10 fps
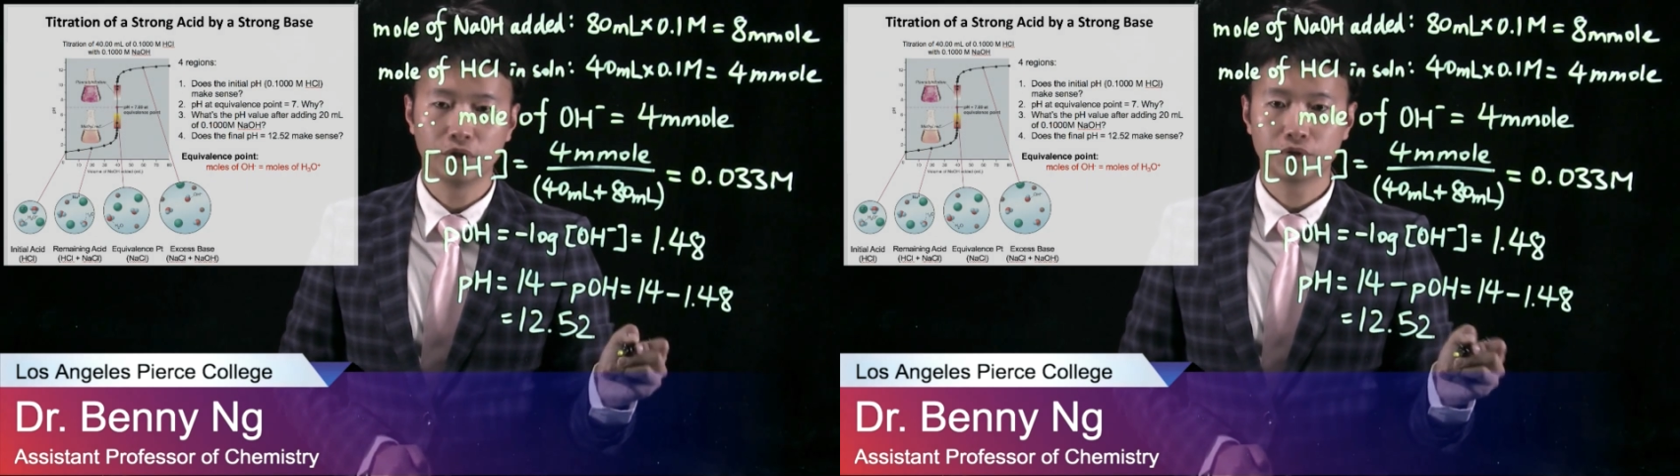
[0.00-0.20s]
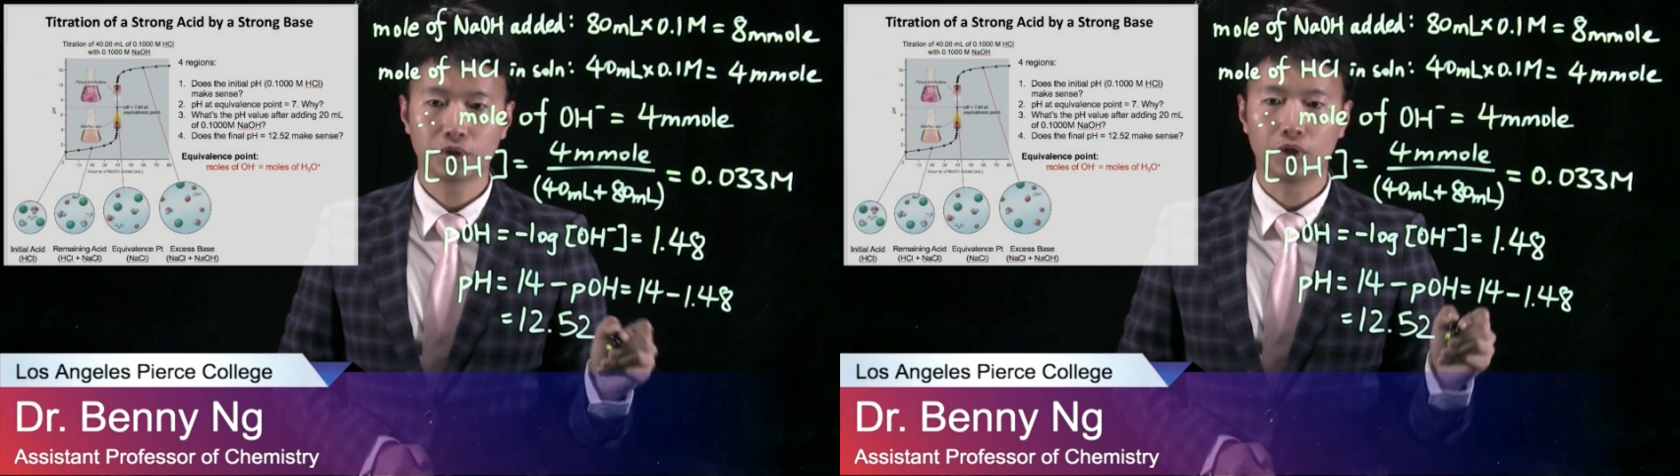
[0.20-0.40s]

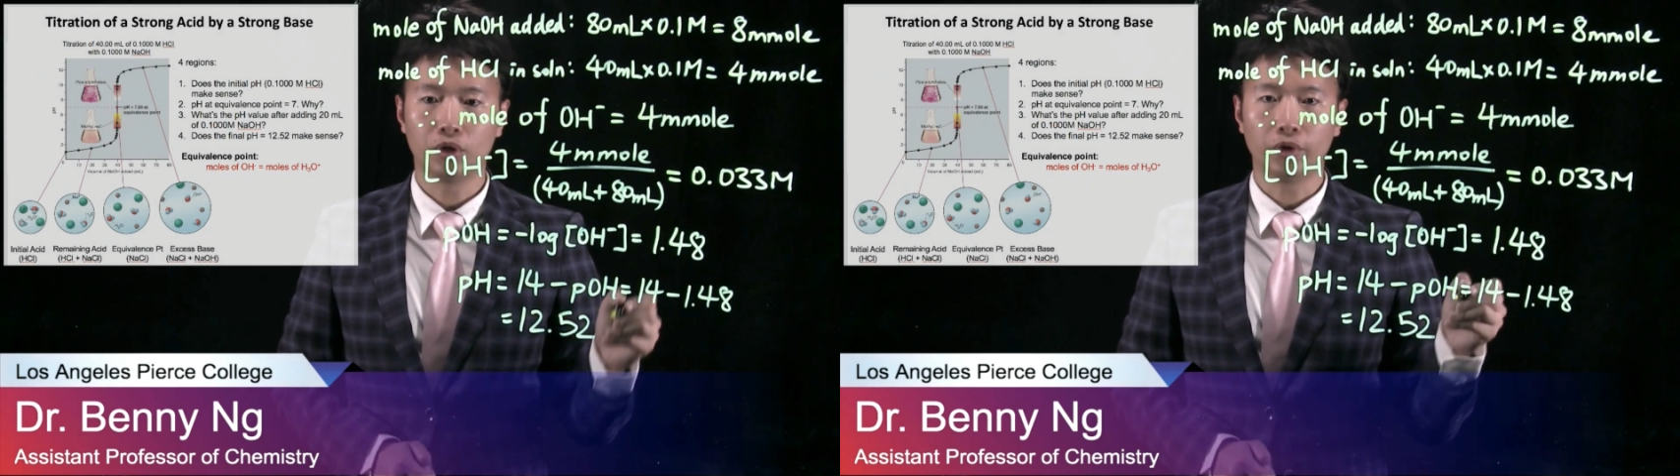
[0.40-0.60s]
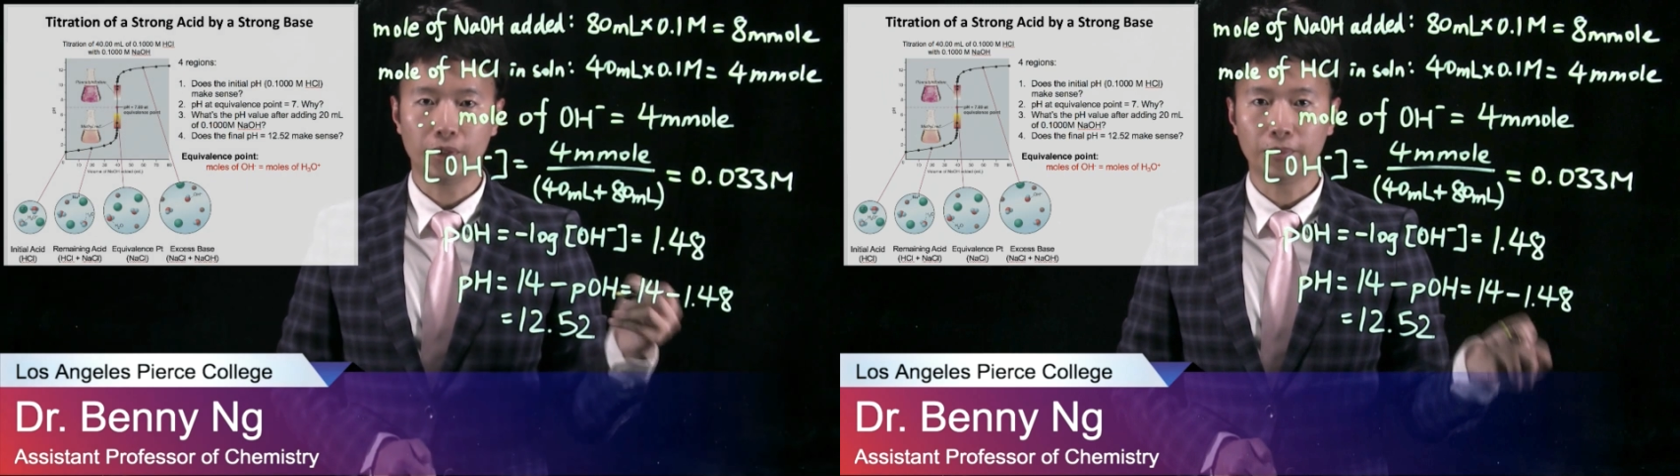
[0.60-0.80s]

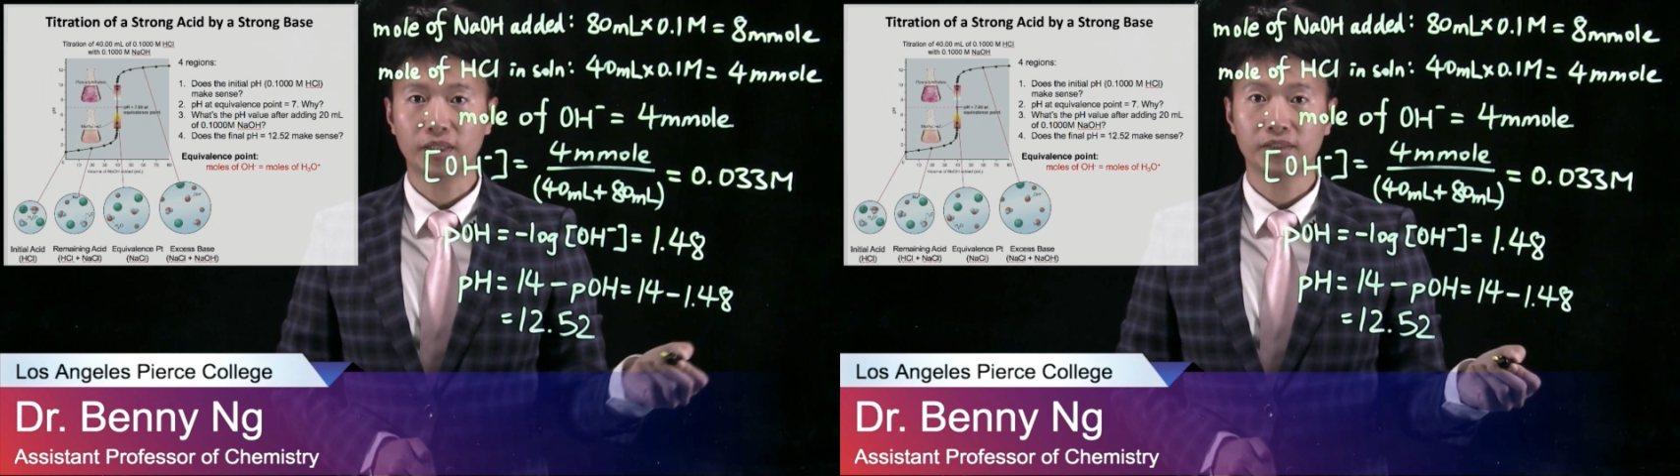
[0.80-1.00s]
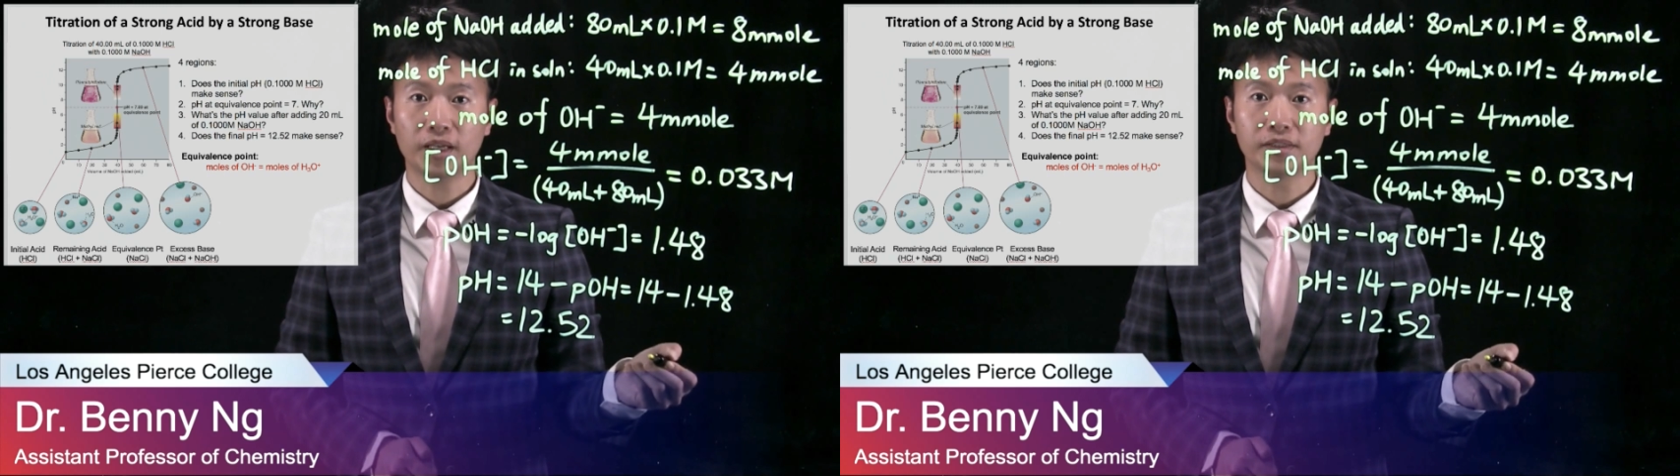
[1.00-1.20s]
So it
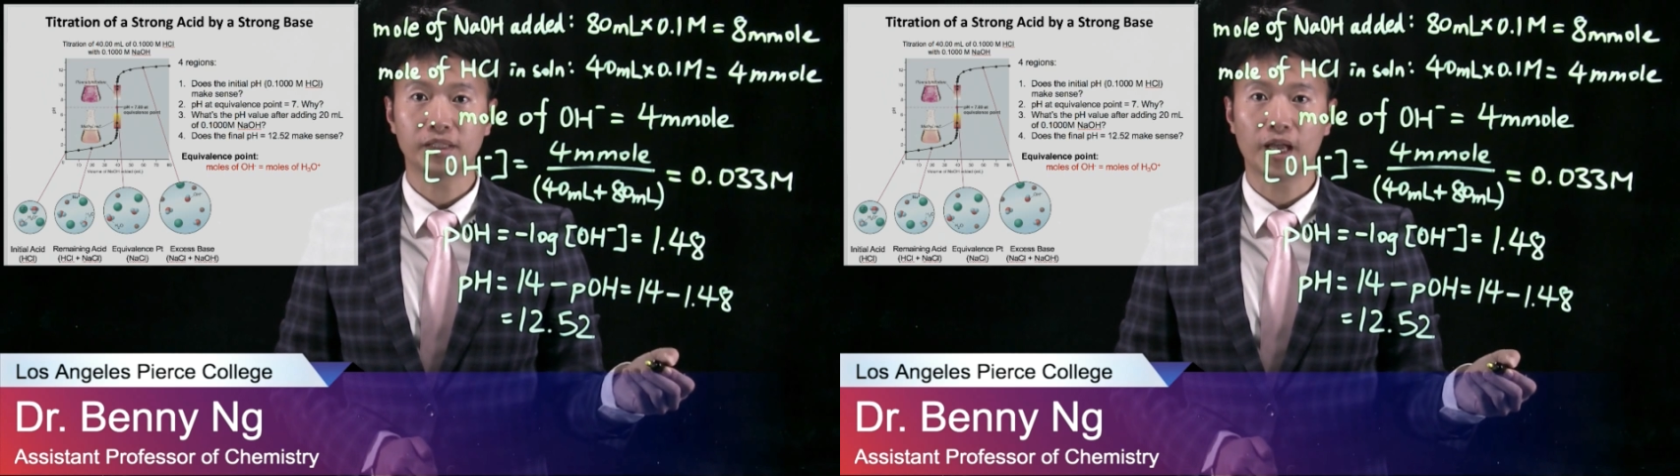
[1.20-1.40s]
makes sense